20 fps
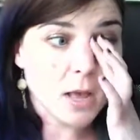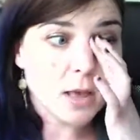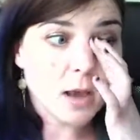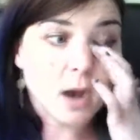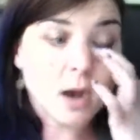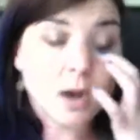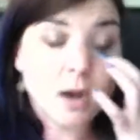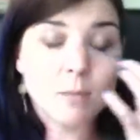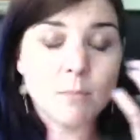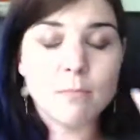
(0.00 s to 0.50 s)

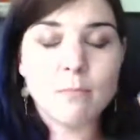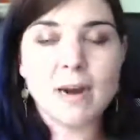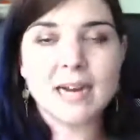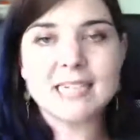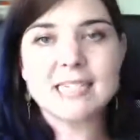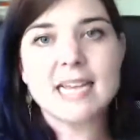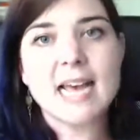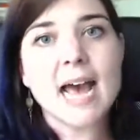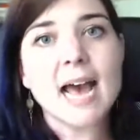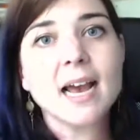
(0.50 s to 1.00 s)
my
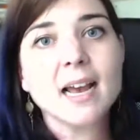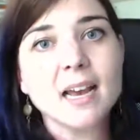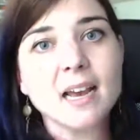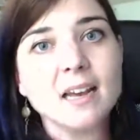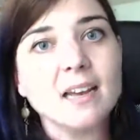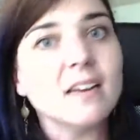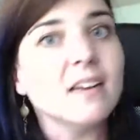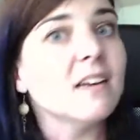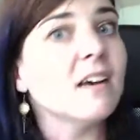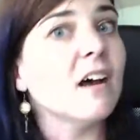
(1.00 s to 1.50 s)
tech
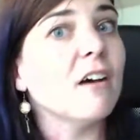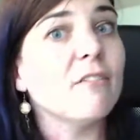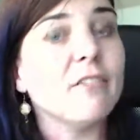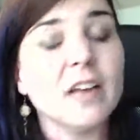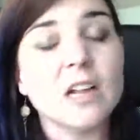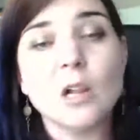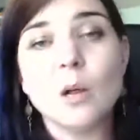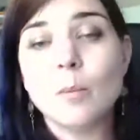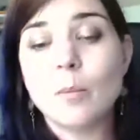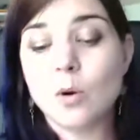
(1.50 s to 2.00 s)

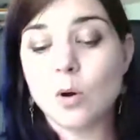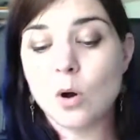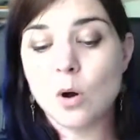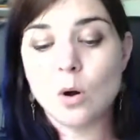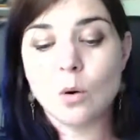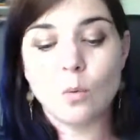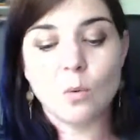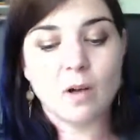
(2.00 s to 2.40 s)
available.